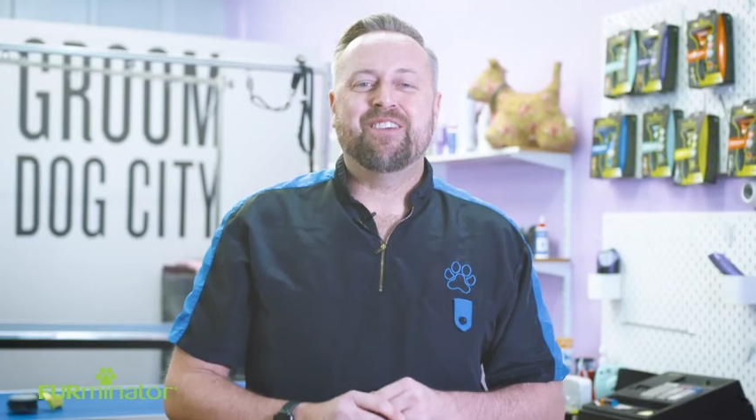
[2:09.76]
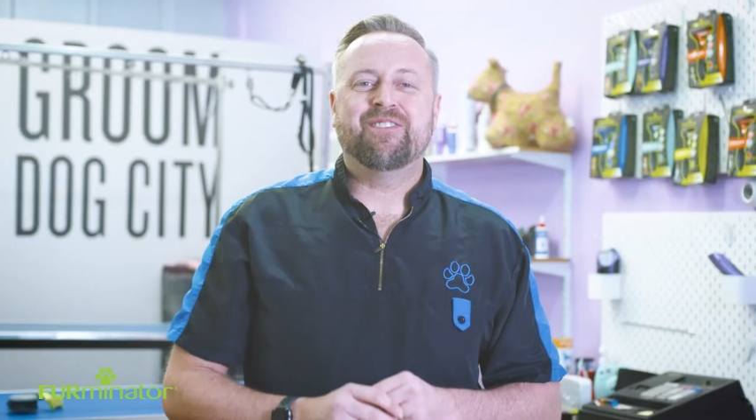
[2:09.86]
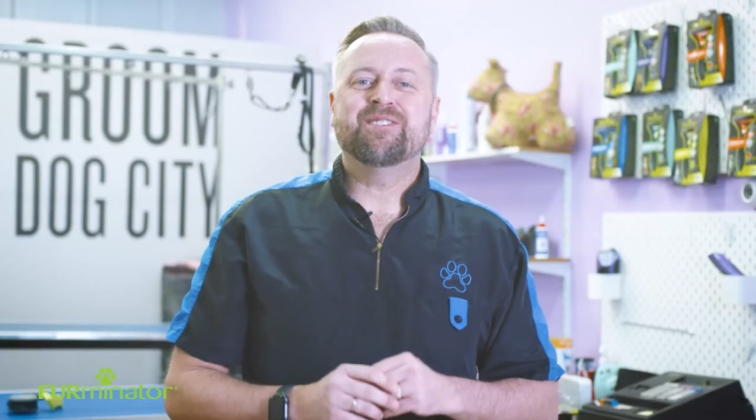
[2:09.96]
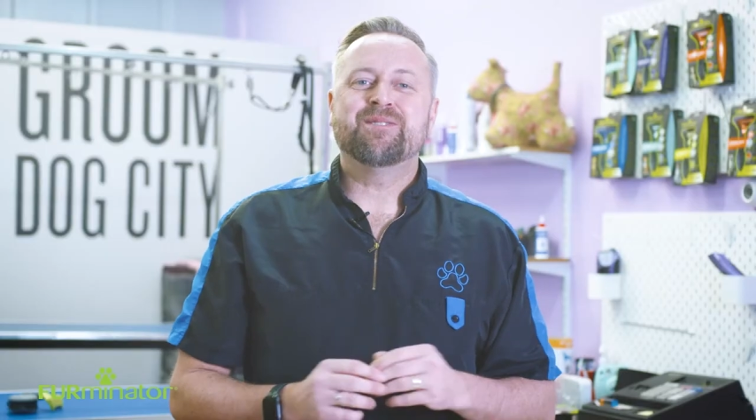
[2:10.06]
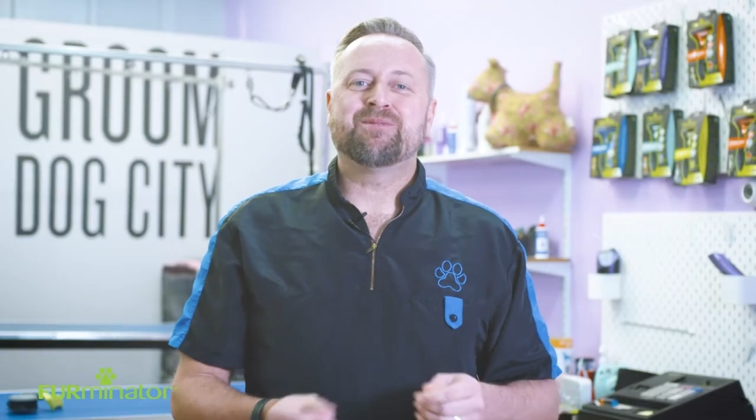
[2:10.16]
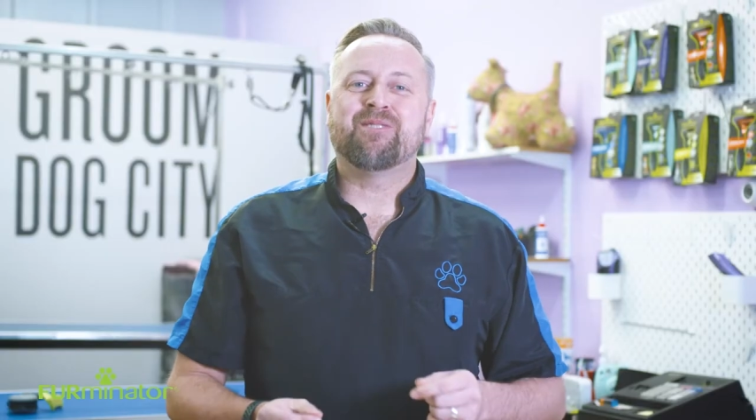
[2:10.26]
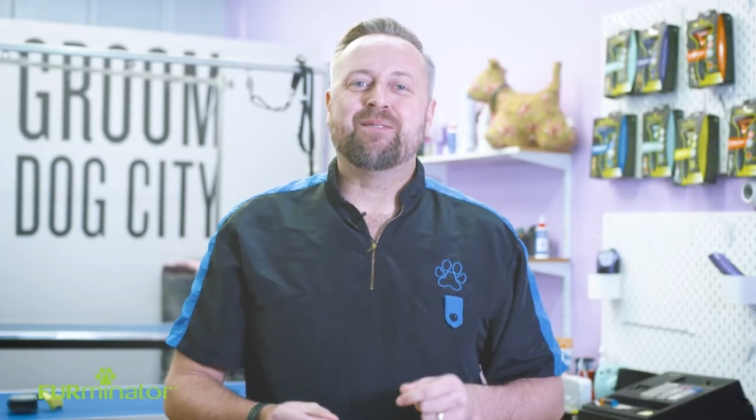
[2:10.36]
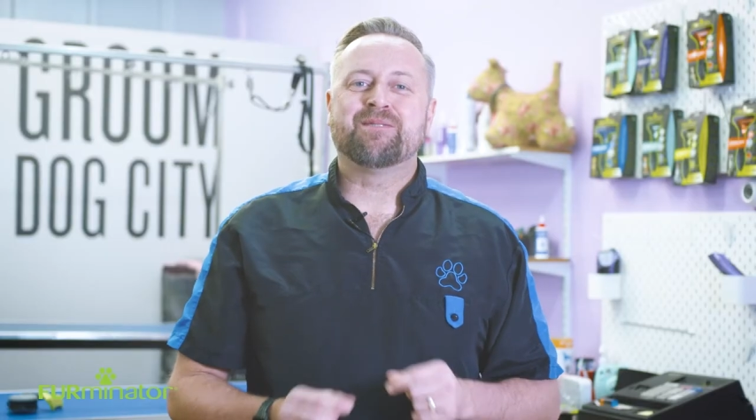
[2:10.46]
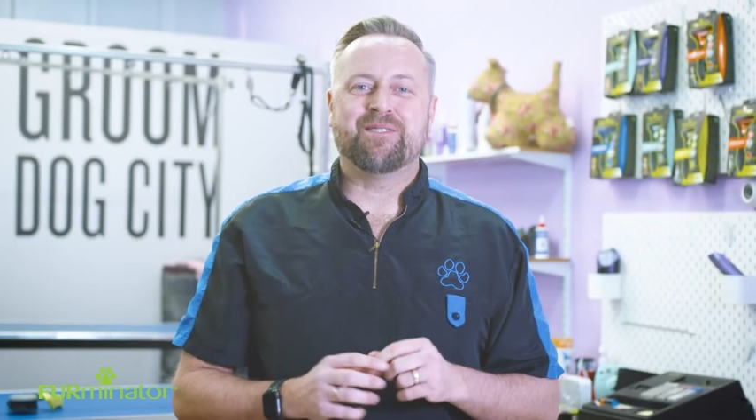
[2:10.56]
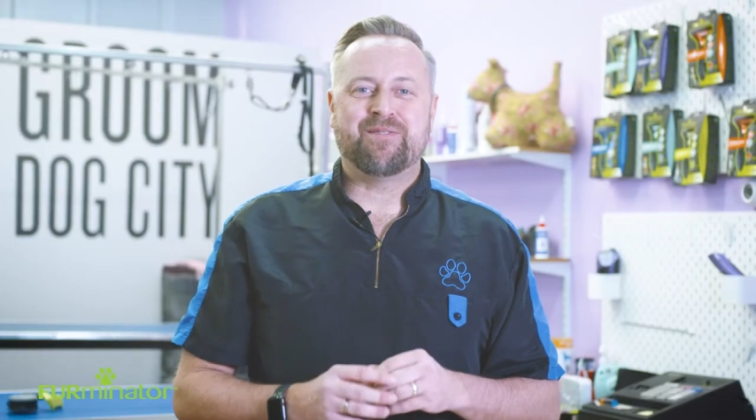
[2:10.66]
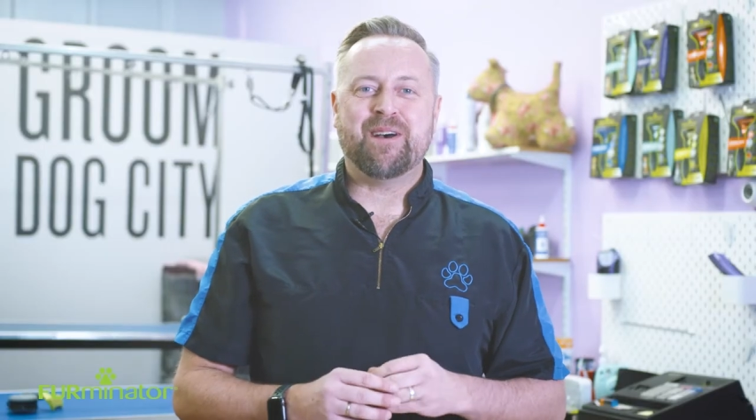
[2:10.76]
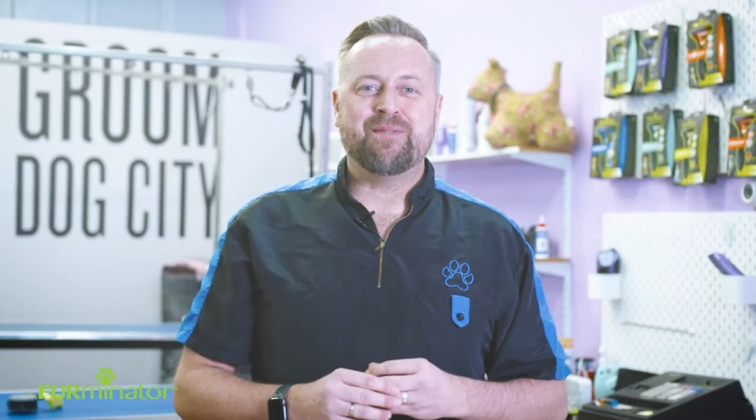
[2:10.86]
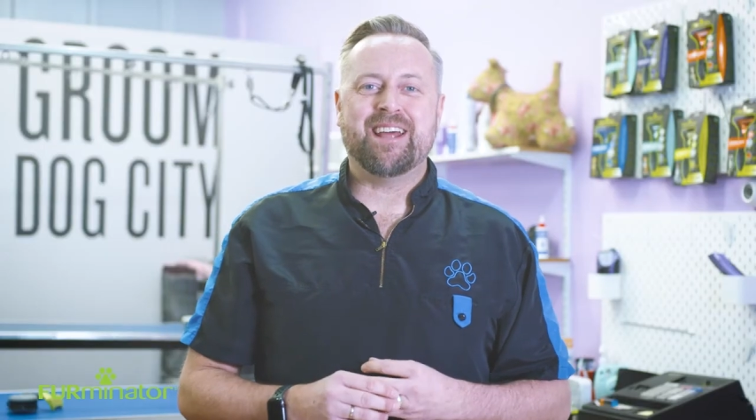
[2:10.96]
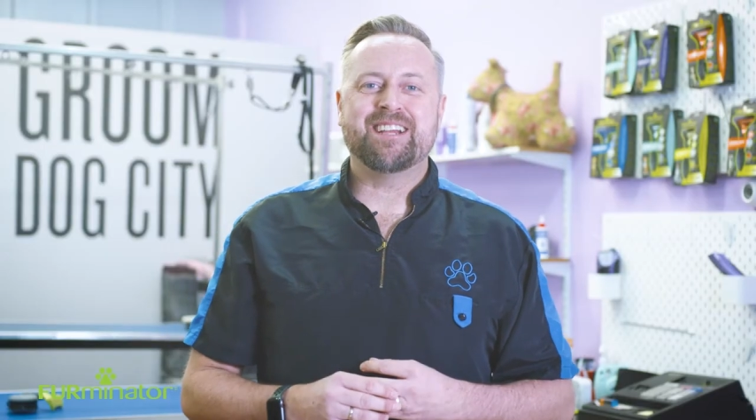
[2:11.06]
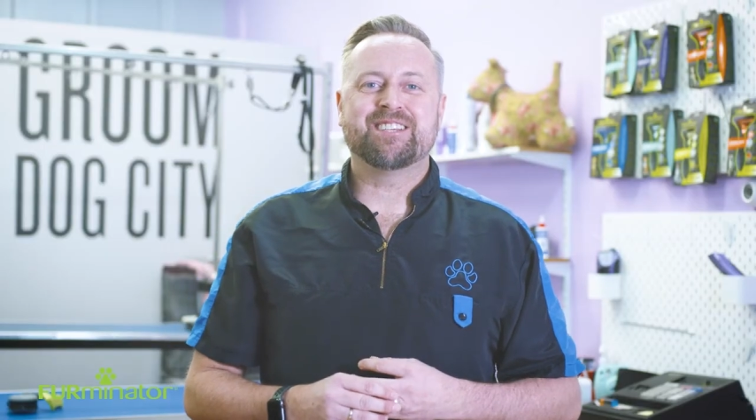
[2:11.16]
If you subscribe to the
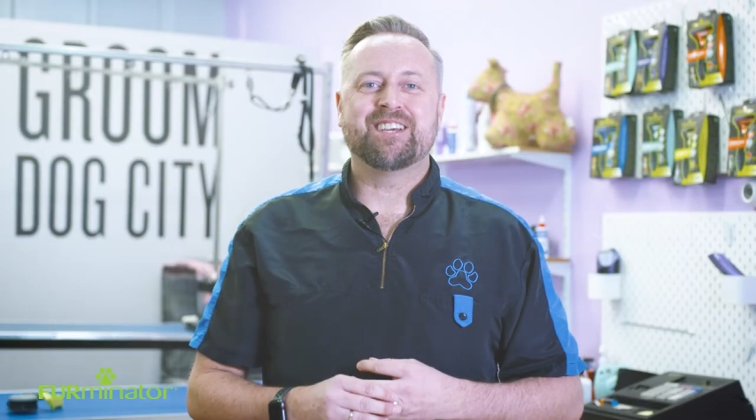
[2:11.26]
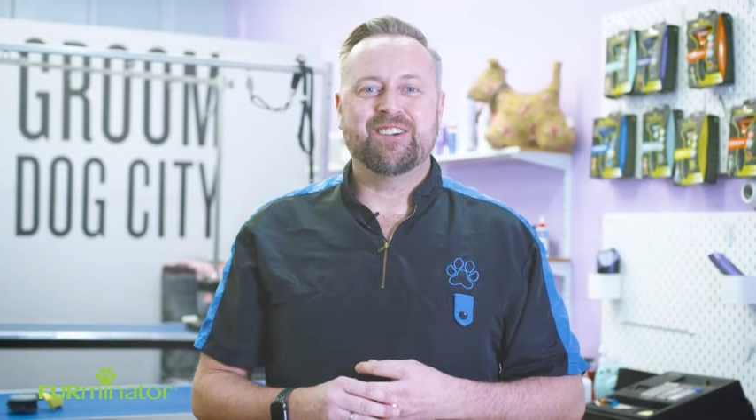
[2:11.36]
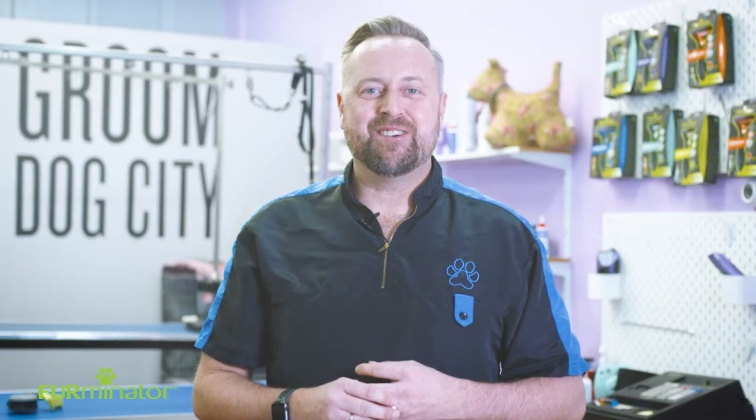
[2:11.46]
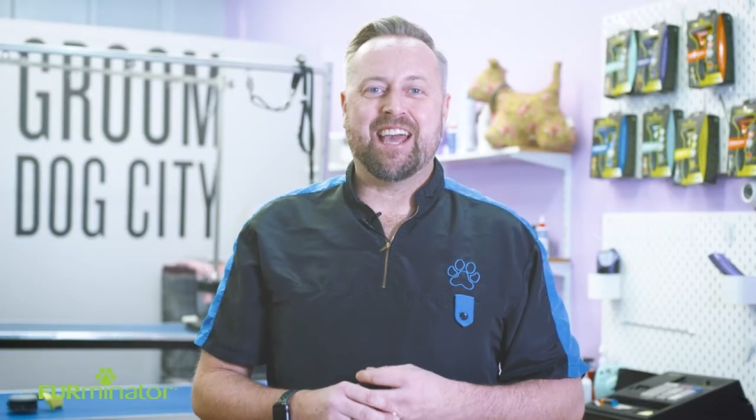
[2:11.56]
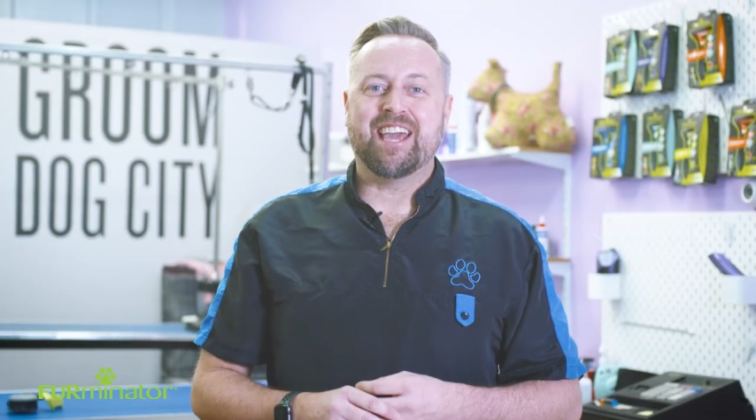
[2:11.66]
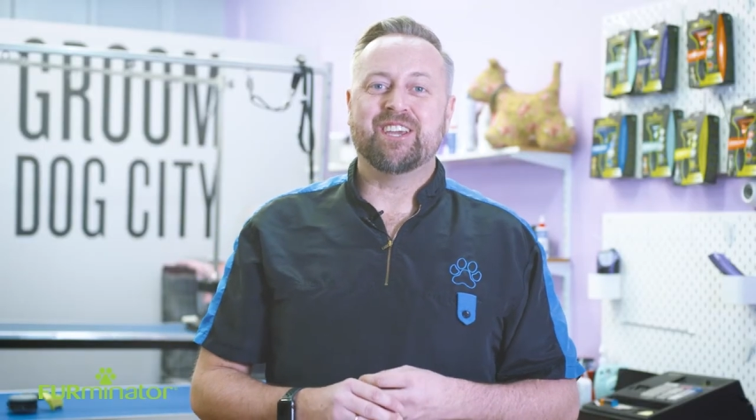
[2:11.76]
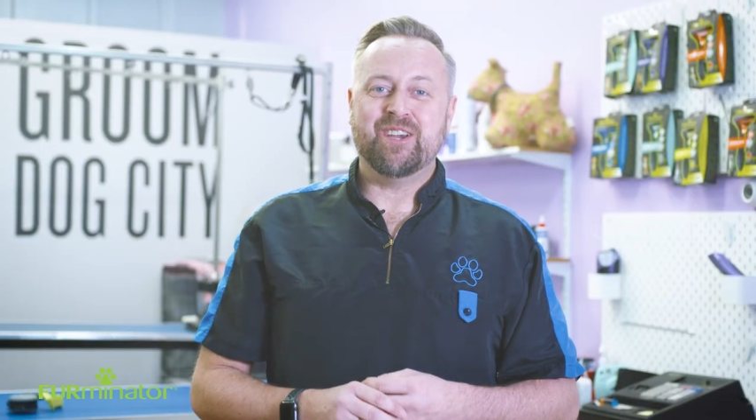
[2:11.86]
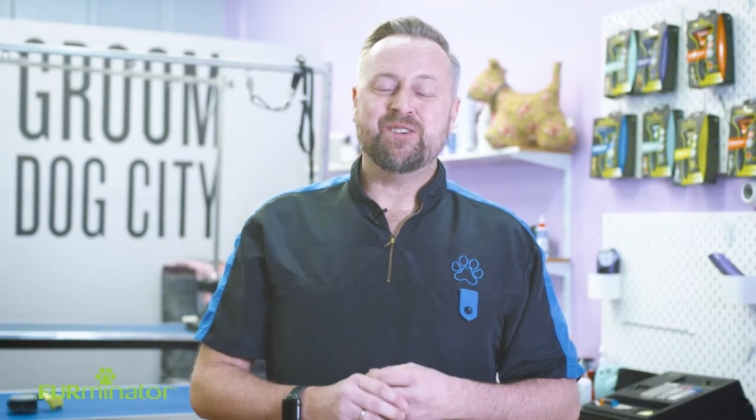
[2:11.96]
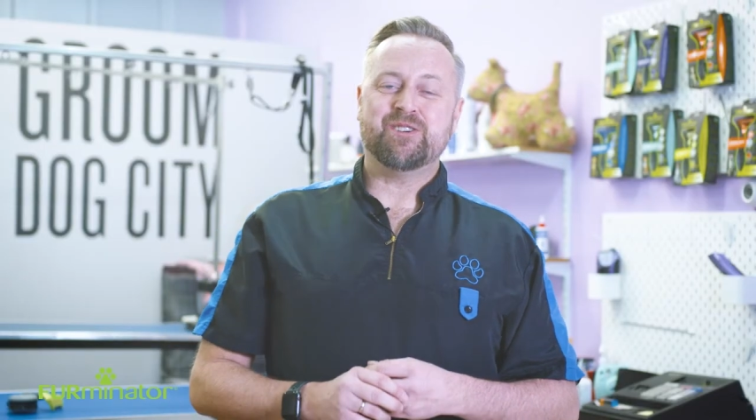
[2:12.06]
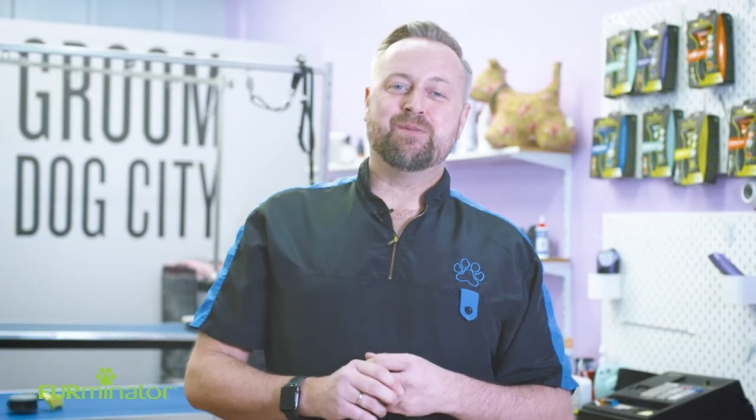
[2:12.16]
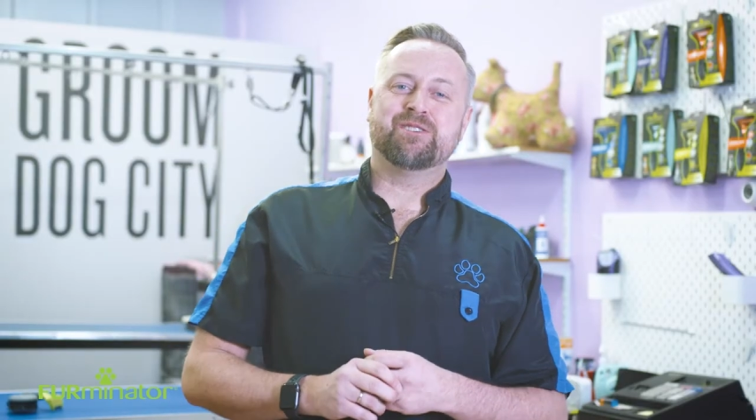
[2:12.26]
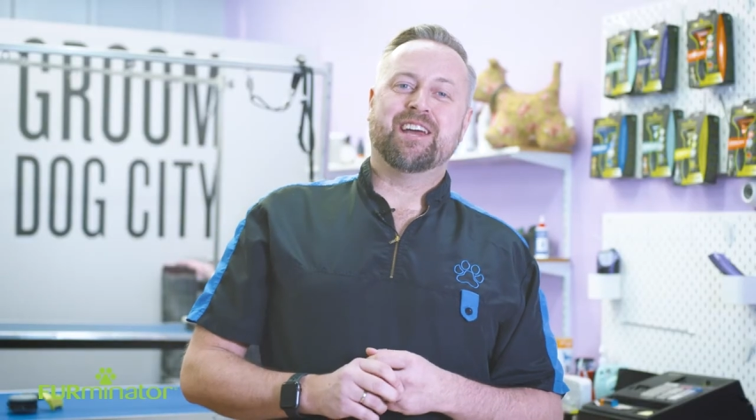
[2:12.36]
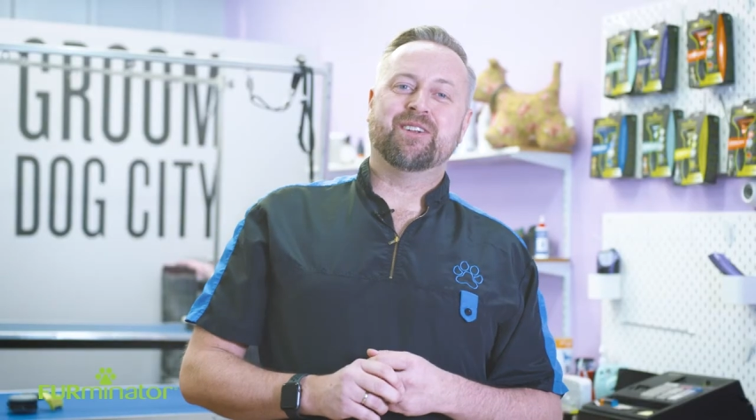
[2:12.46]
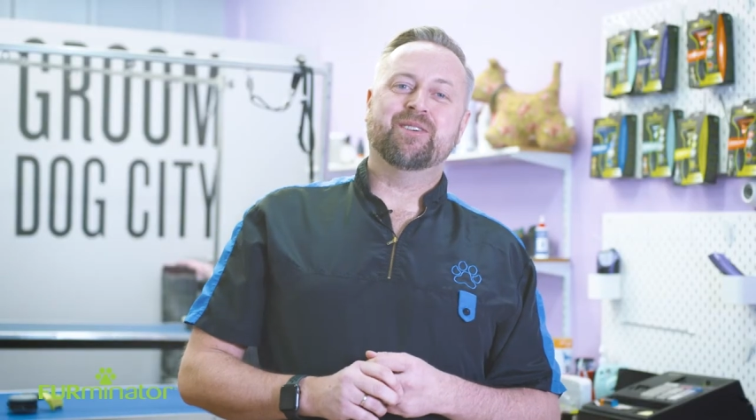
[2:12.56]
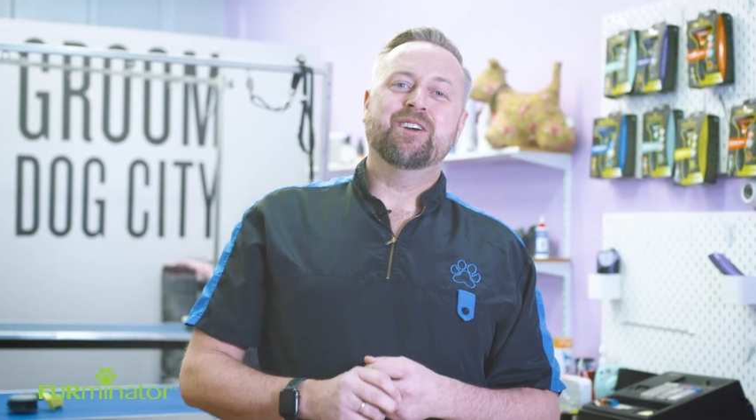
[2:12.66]
Furminator UK YouTube
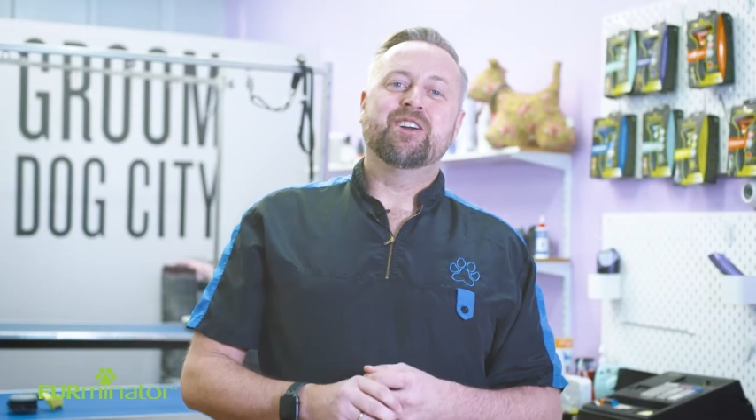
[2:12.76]
channel,